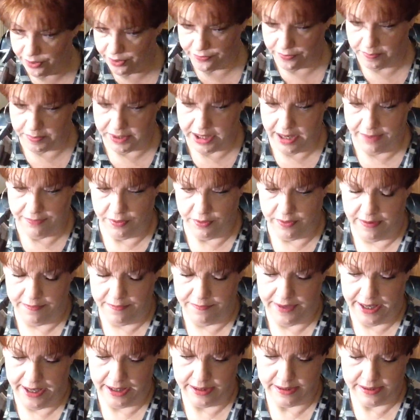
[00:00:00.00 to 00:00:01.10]
from
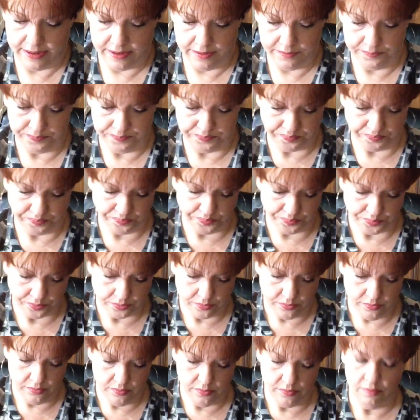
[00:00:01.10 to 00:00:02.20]
CoverFX.
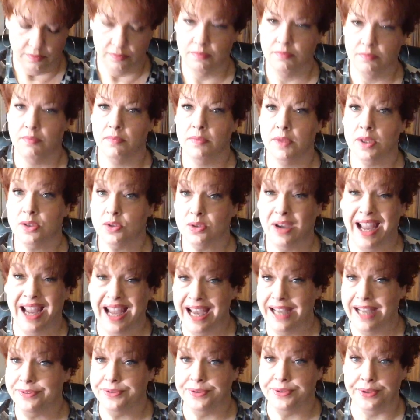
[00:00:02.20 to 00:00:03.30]
So I
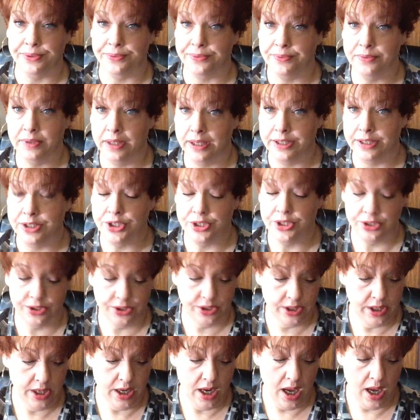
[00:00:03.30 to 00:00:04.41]
had to.
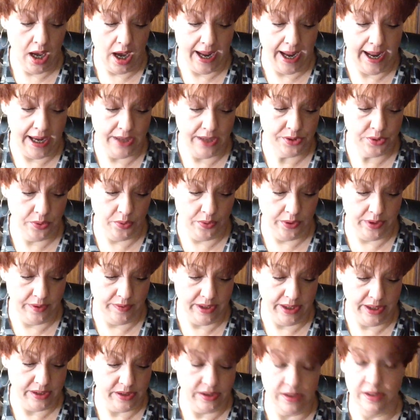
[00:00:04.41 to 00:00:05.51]
I had to order
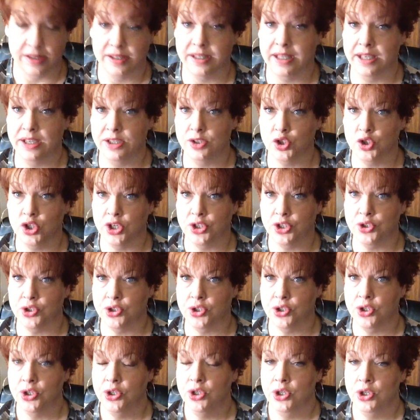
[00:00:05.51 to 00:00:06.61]
these because these
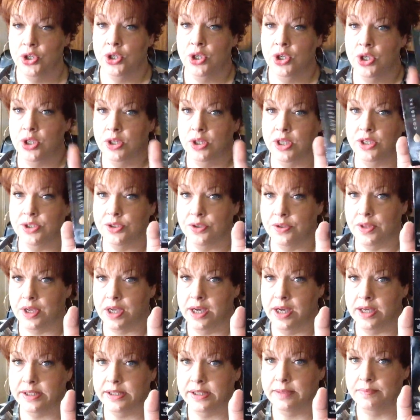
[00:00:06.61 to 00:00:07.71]
are the
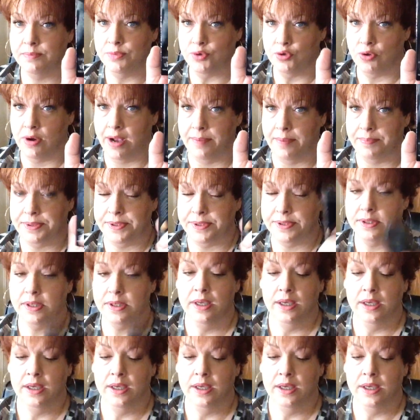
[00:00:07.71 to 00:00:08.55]
custom drops.